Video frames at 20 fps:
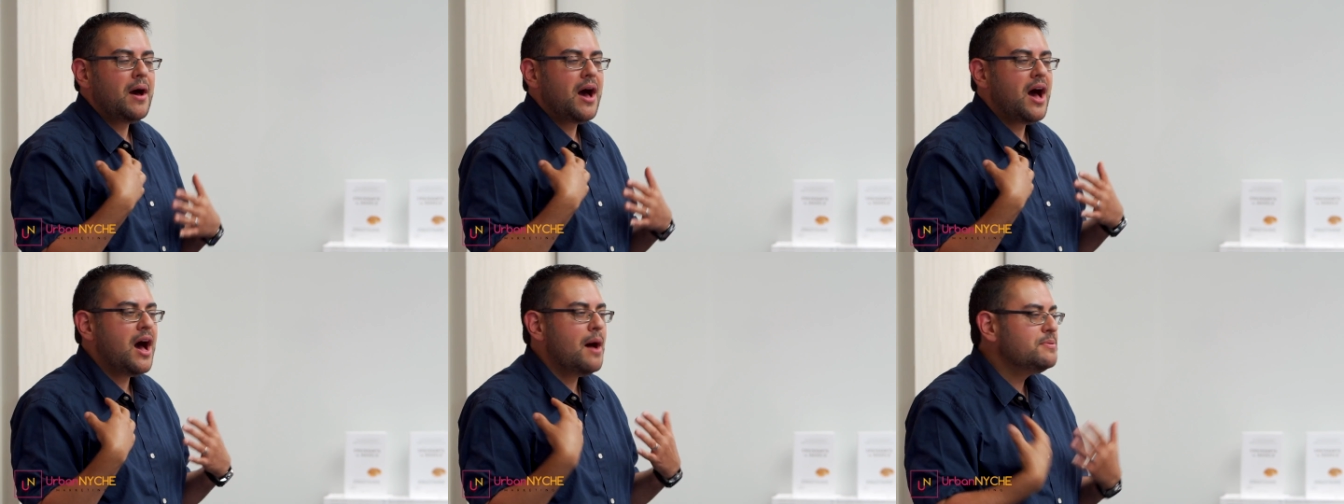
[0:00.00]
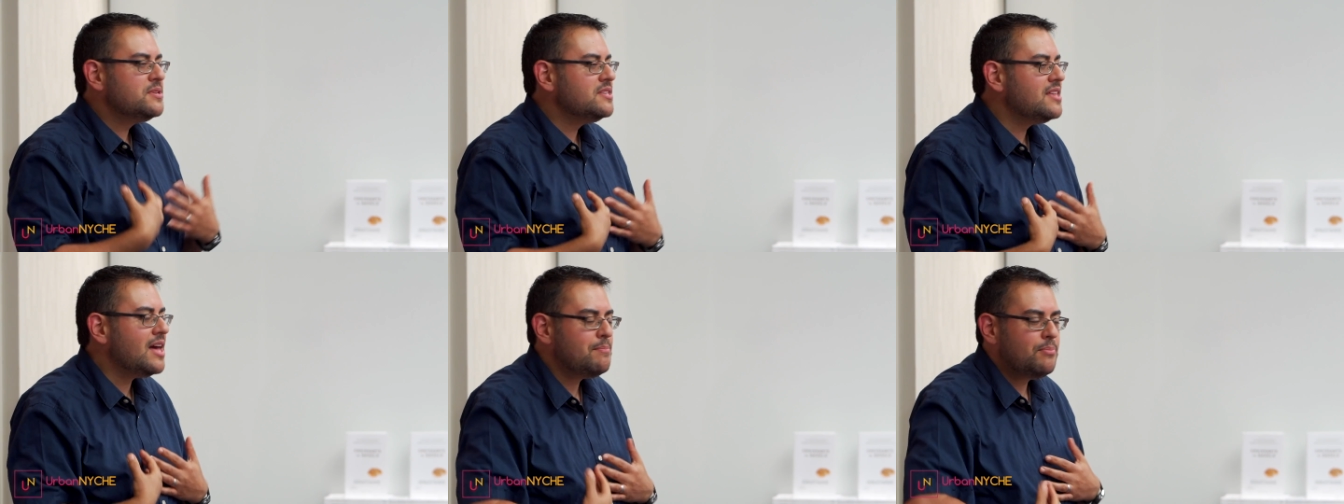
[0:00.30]

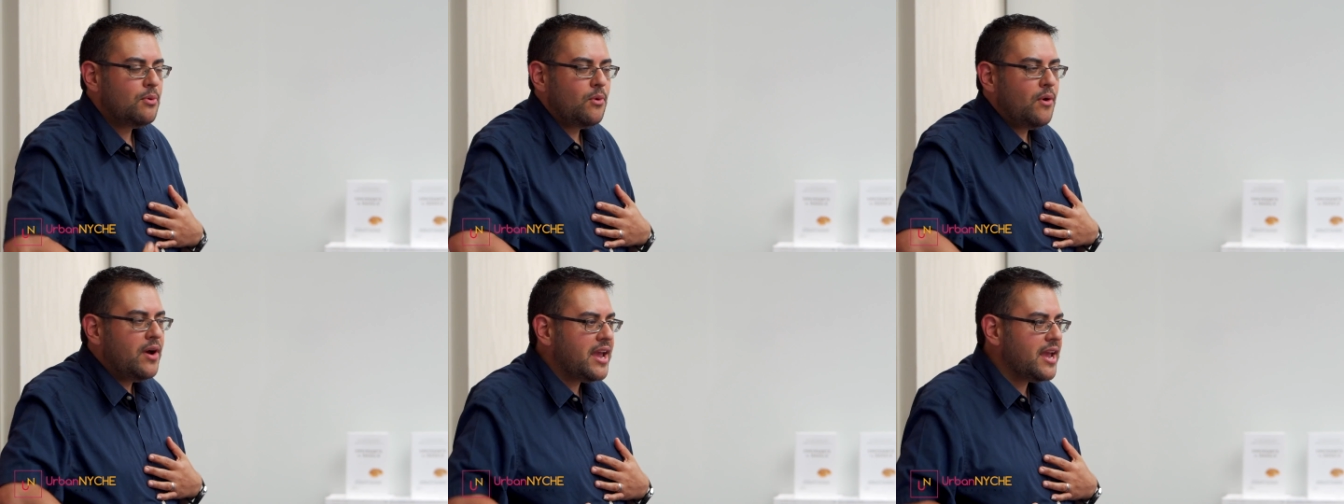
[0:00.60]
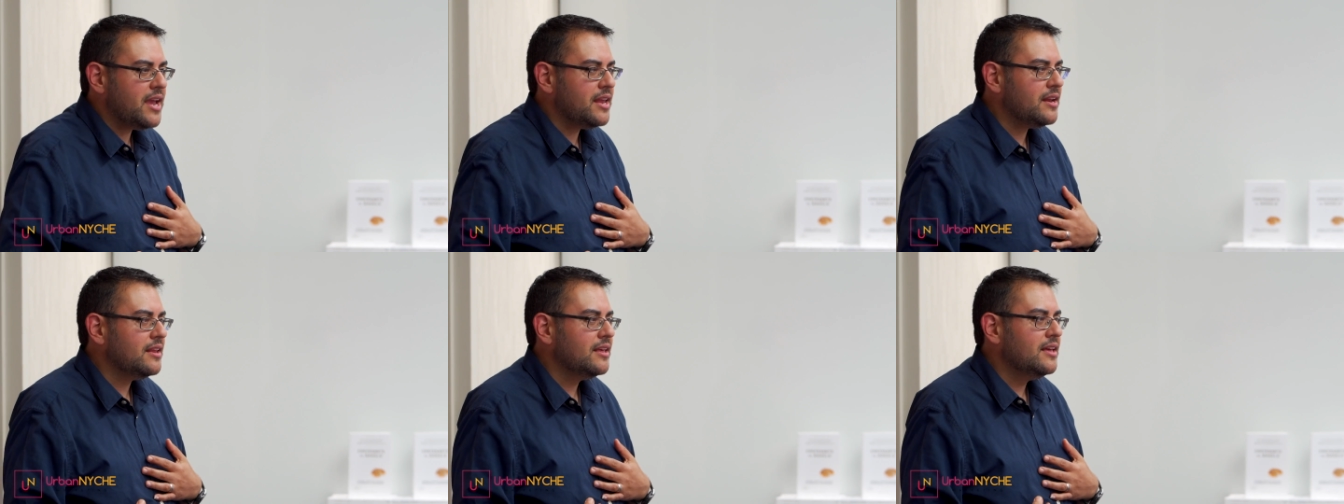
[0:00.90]
Up to that
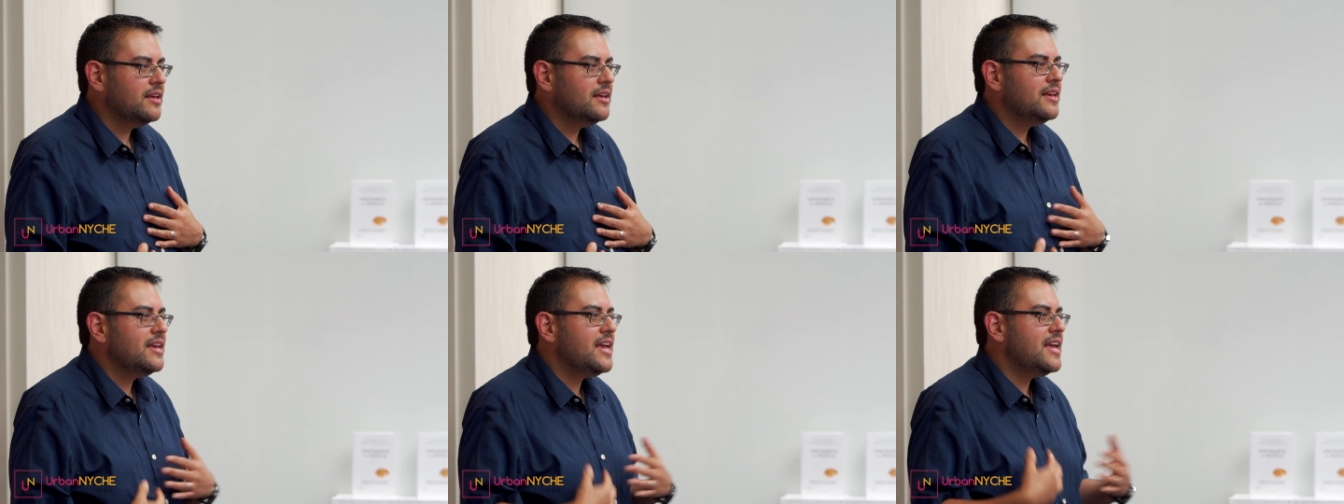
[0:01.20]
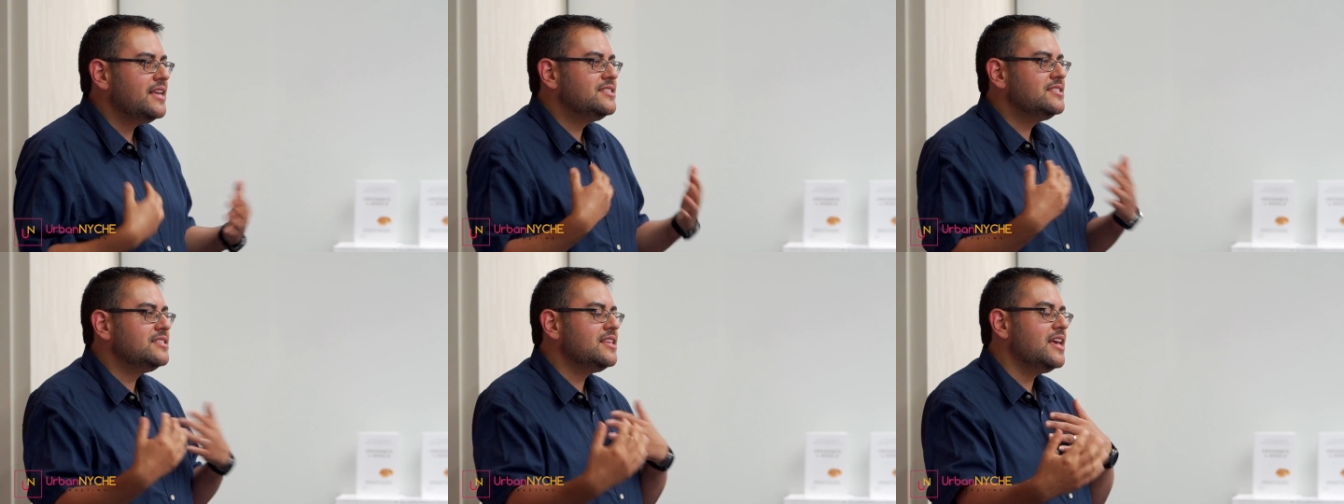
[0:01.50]
point,
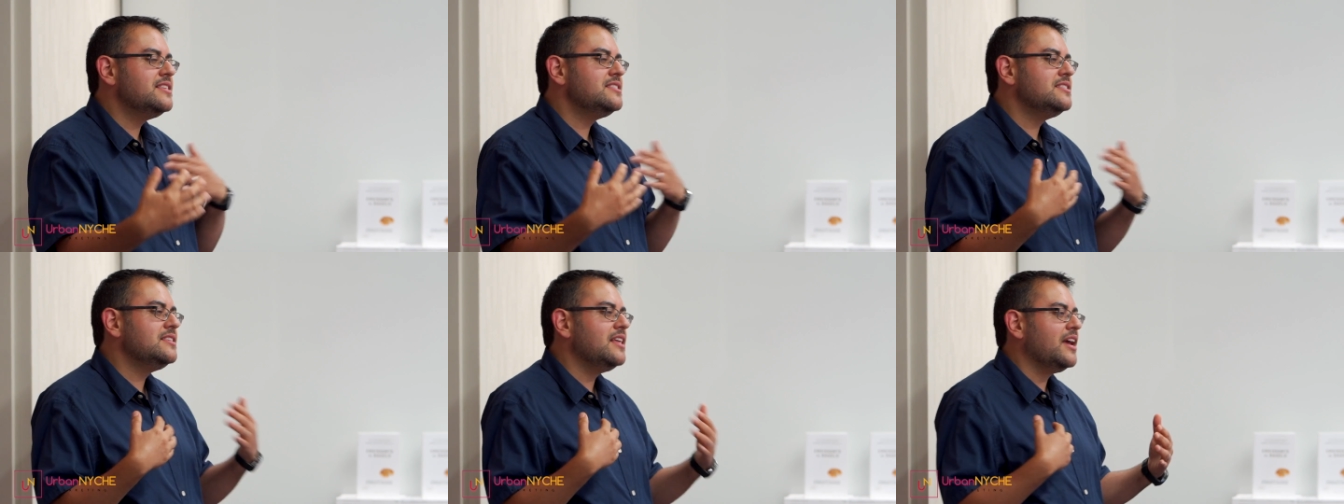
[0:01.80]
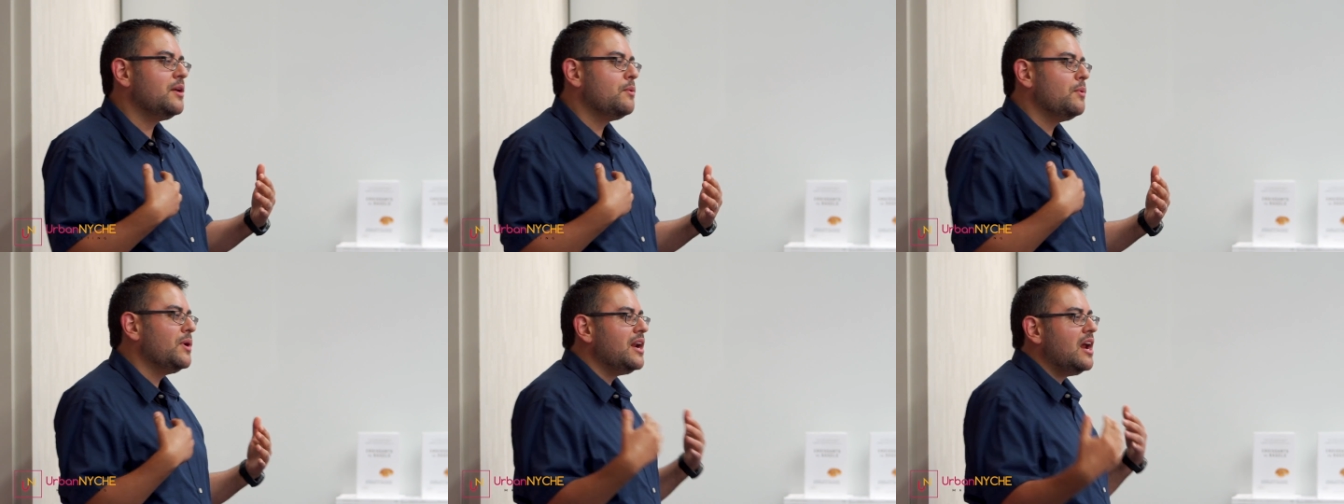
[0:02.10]
it's it's
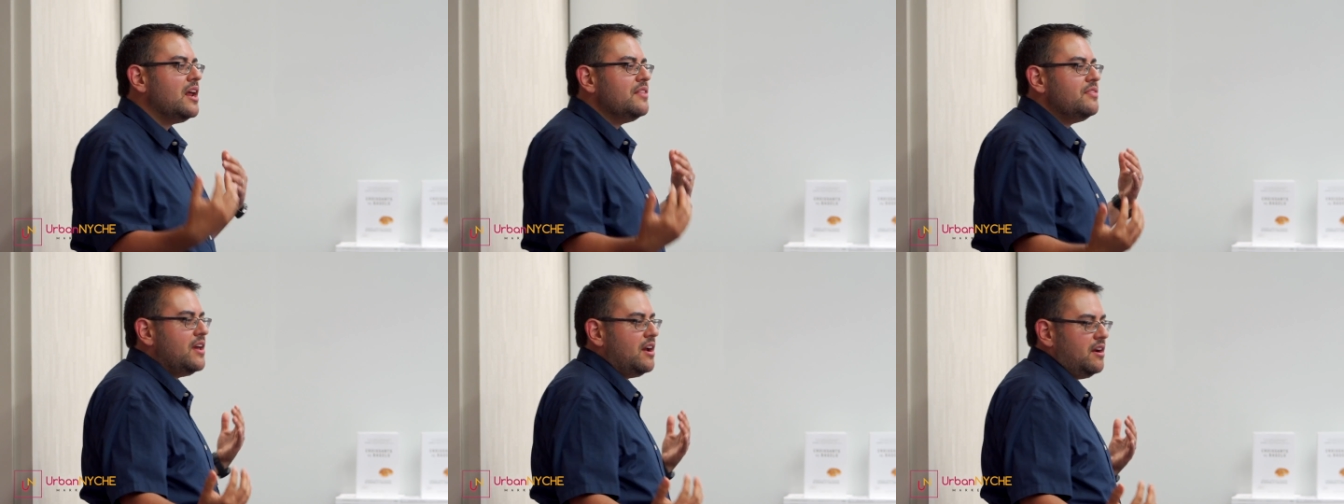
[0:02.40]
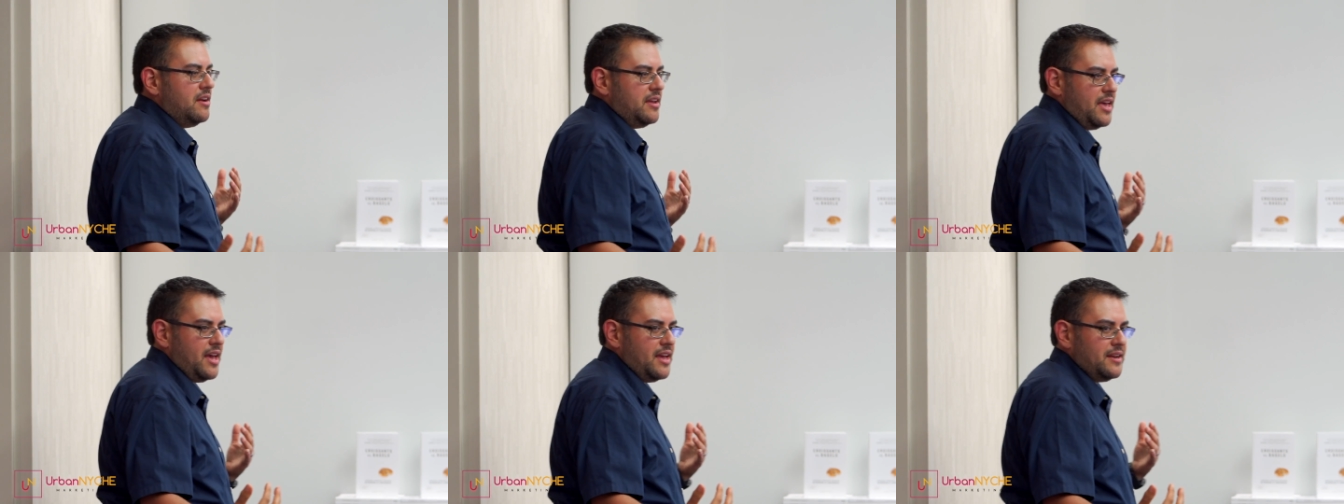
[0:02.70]
like we're not
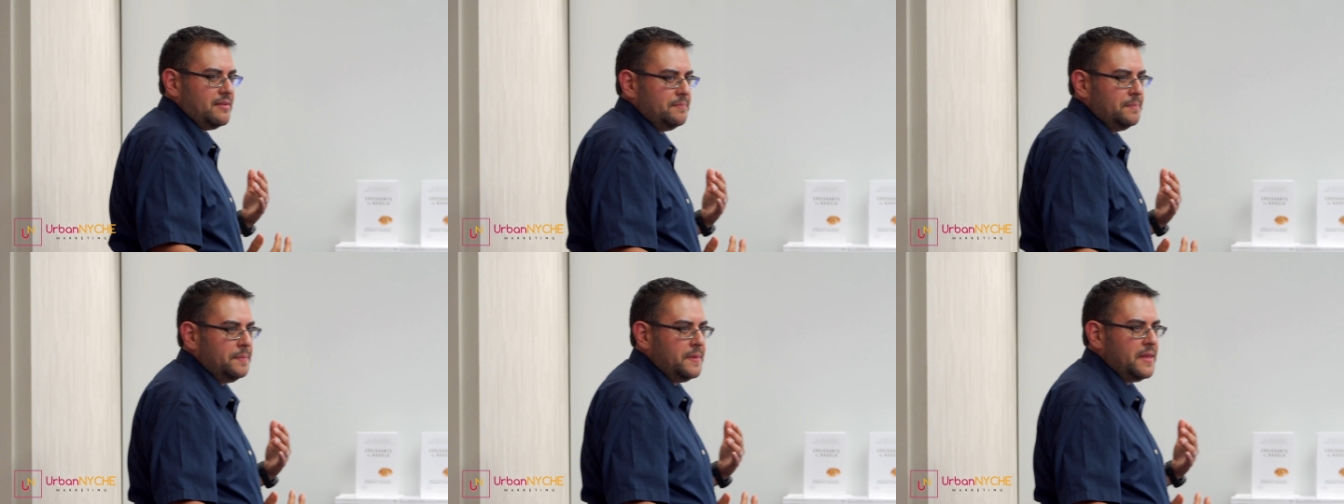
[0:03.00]
there yet.